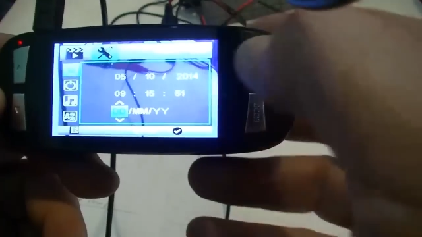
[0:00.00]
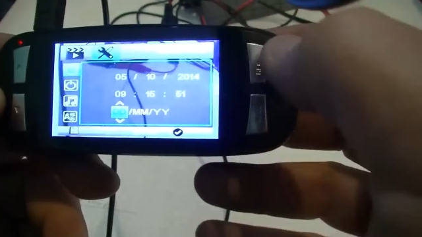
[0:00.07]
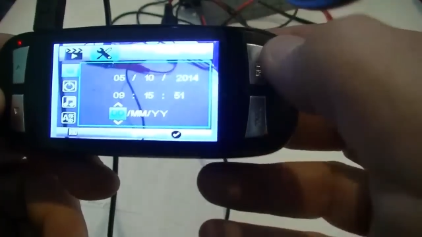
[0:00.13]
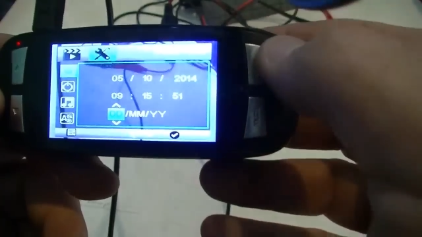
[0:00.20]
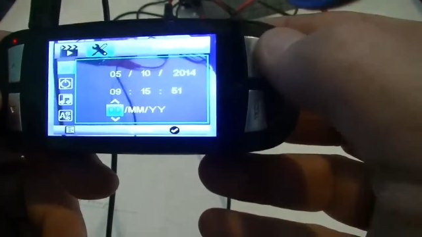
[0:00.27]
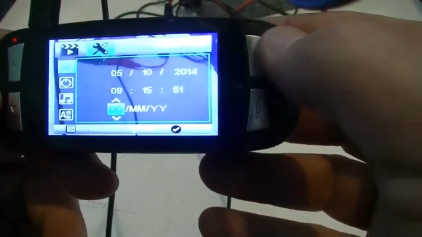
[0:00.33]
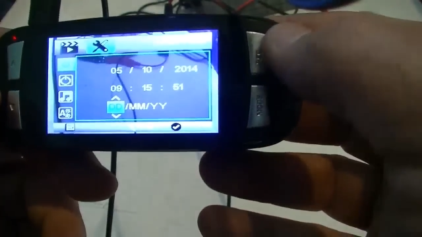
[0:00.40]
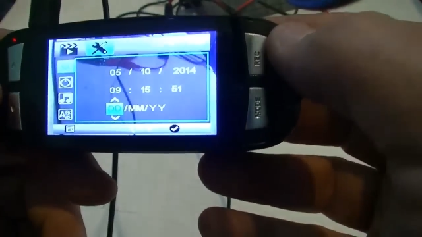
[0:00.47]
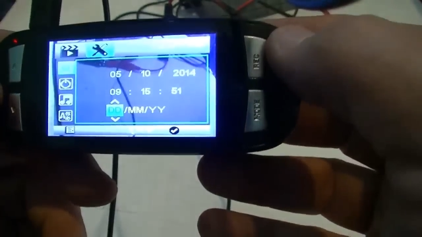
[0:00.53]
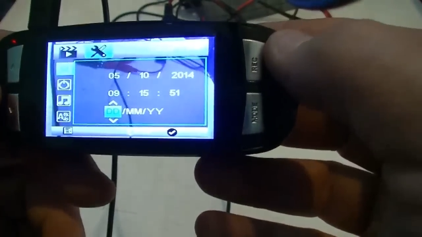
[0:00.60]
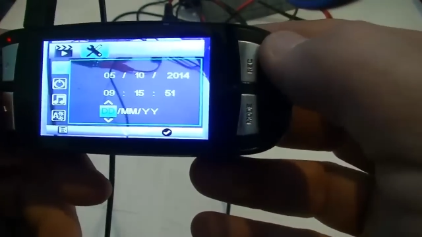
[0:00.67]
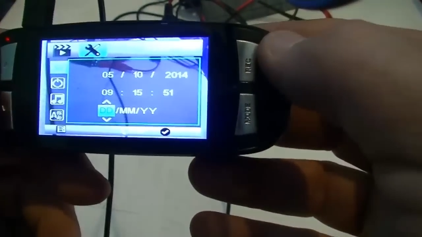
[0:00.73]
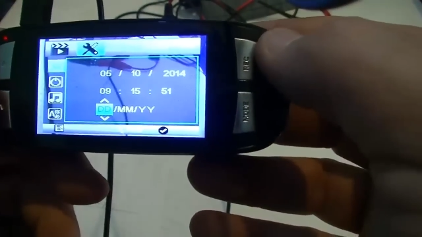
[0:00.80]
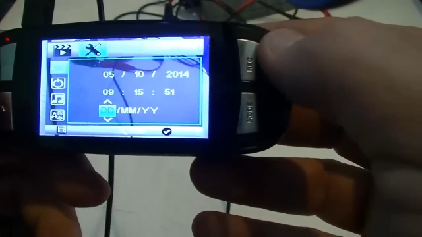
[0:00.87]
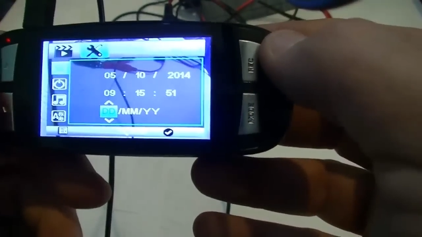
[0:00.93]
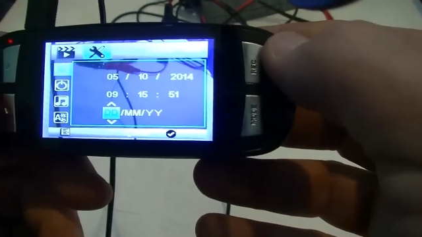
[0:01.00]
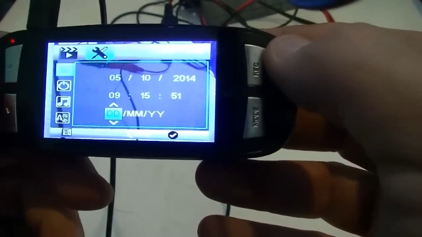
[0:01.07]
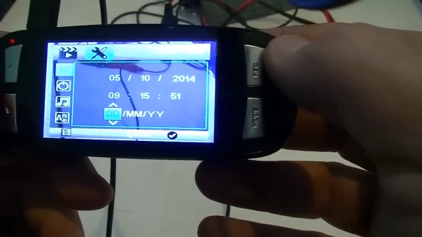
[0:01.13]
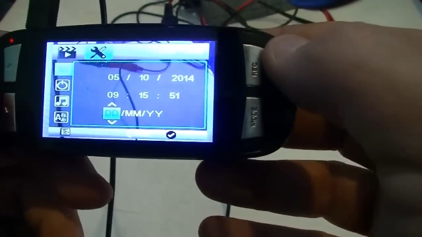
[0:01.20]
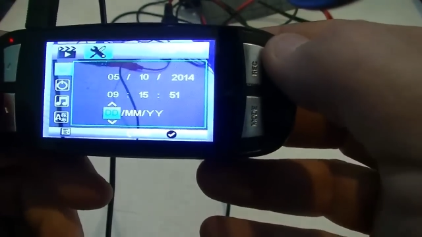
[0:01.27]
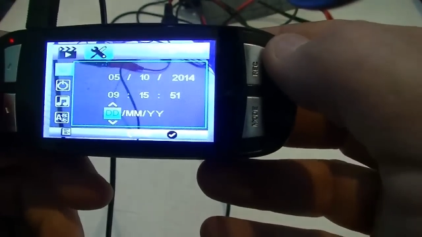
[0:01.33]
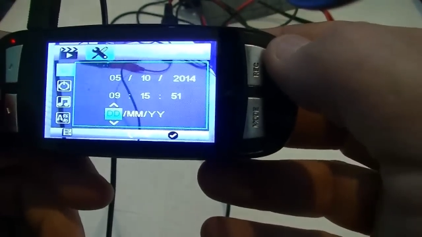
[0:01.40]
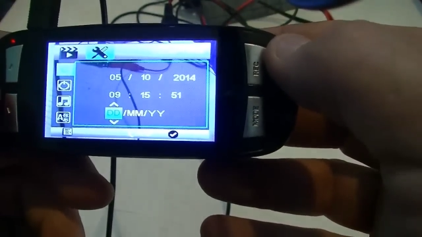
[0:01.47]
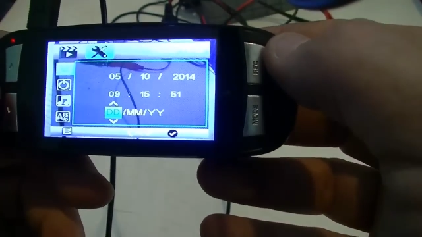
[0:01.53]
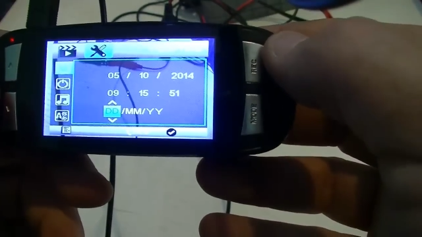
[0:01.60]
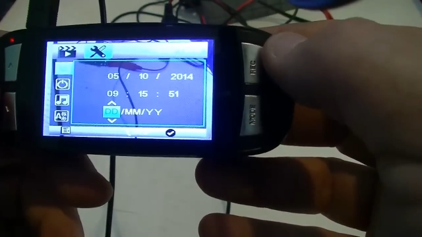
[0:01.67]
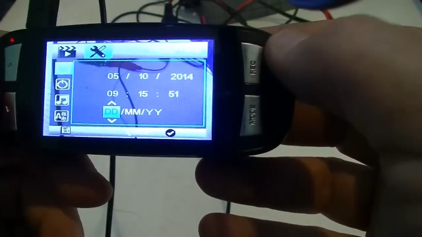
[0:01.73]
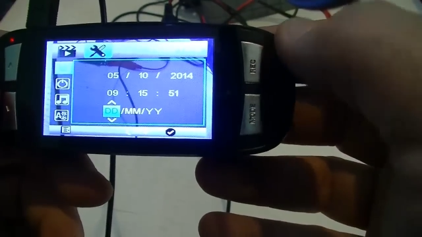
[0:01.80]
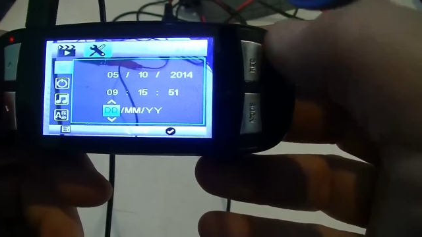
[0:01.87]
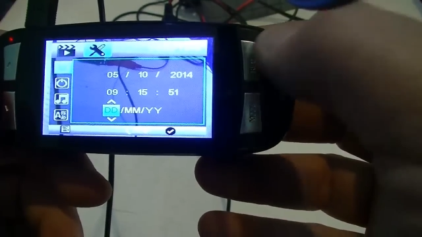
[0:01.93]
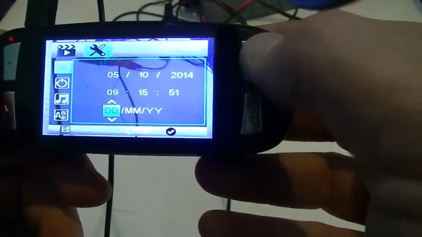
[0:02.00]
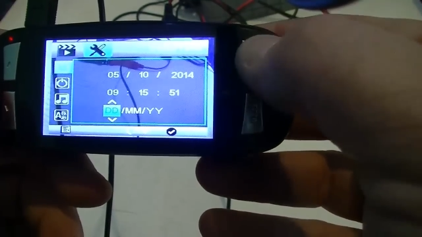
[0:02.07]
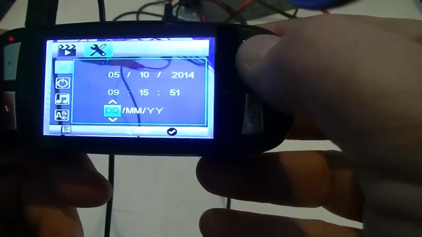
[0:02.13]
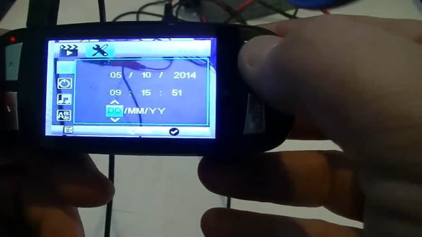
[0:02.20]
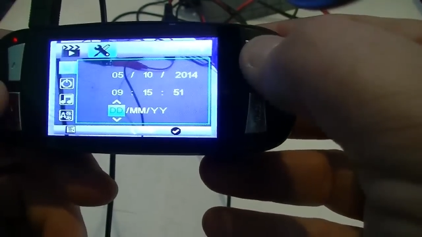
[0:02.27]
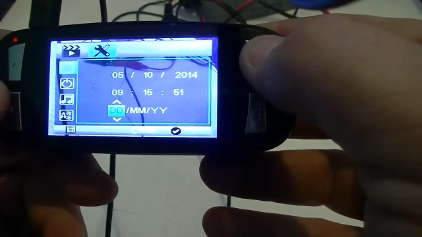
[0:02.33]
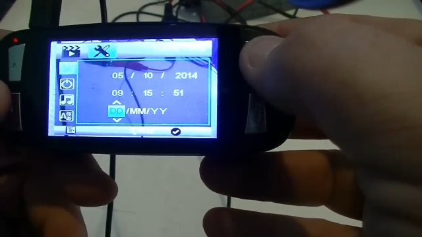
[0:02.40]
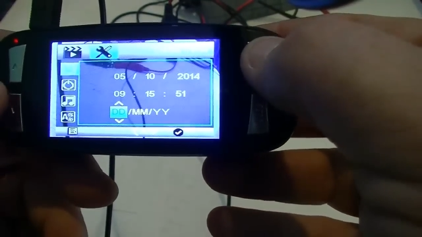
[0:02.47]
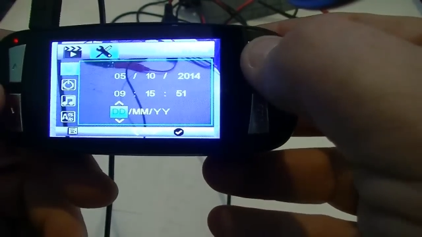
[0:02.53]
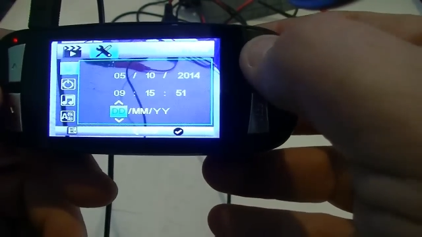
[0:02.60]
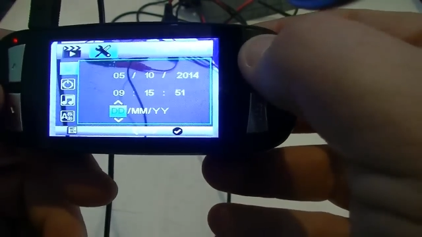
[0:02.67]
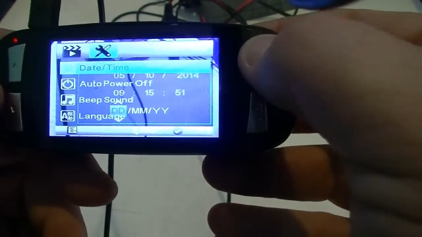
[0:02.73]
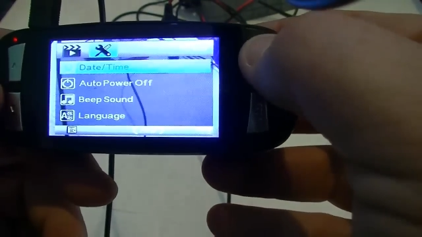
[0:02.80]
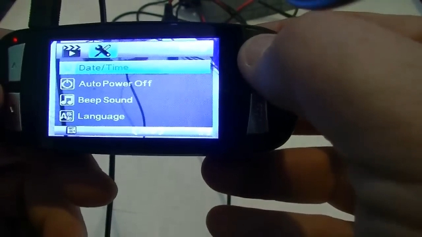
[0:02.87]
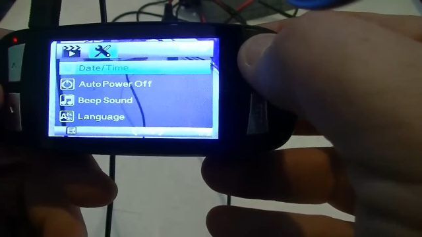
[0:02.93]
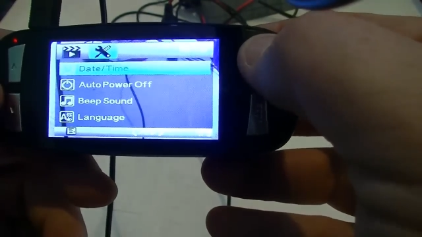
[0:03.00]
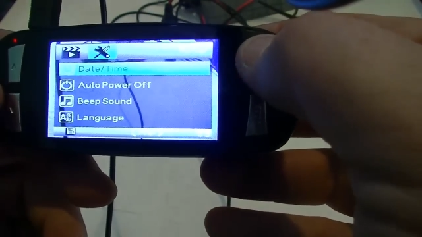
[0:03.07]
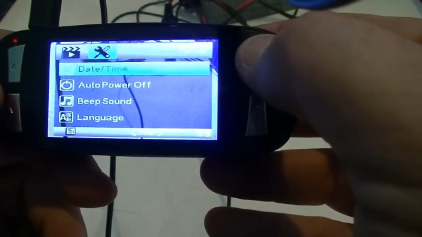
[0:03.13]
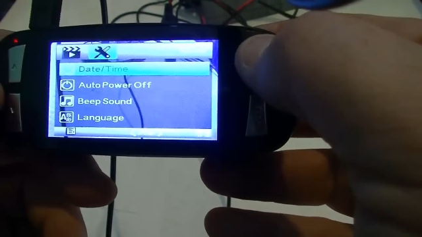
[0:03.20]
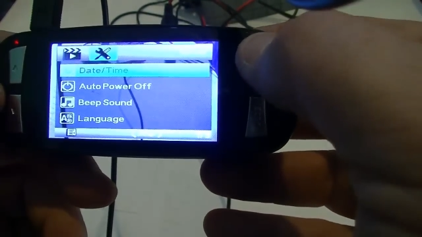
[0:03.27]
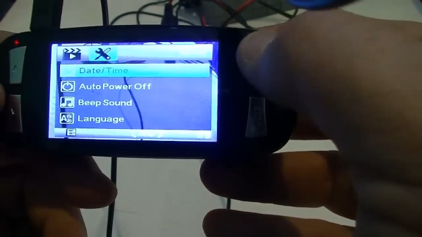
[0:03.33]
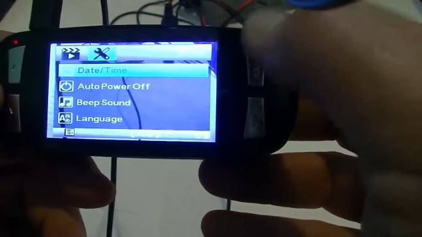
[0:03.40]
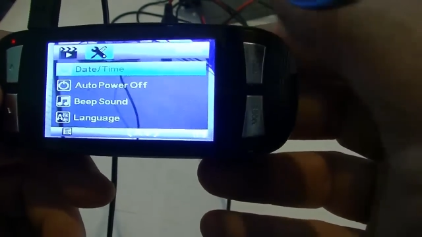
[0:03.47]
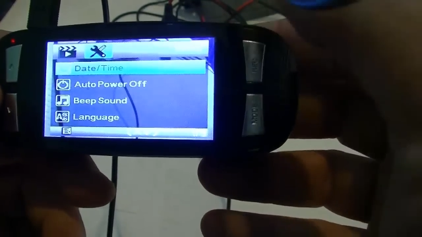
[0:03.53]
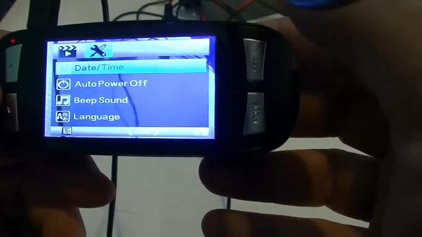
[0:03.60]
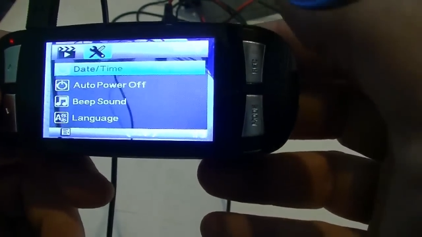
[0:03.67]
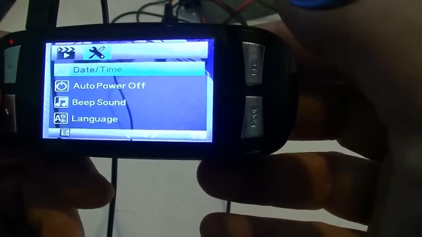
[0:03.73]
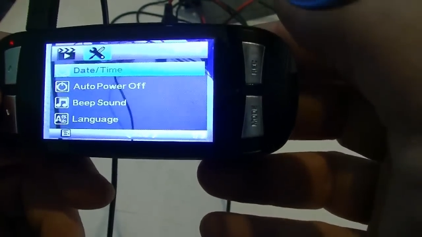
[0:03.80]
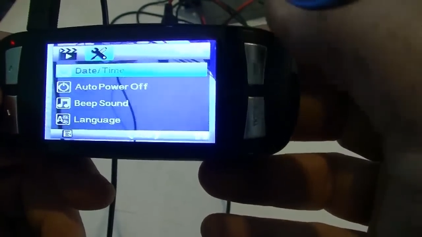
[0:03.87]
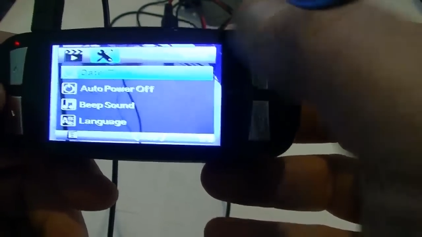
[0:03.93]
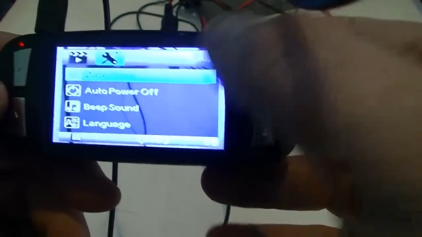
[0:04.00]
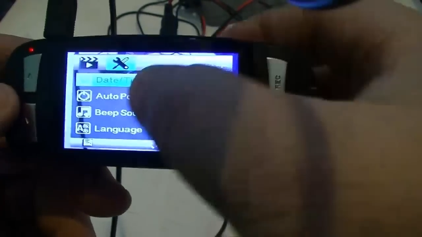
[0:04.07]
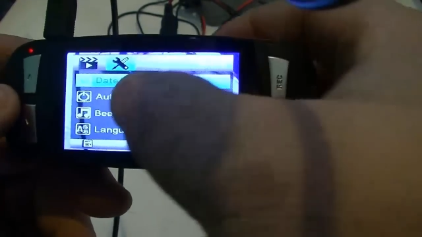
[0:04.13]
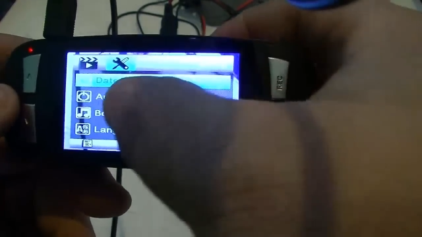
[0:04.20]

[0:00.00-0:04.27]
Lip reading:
Nobody's mouth can be seen.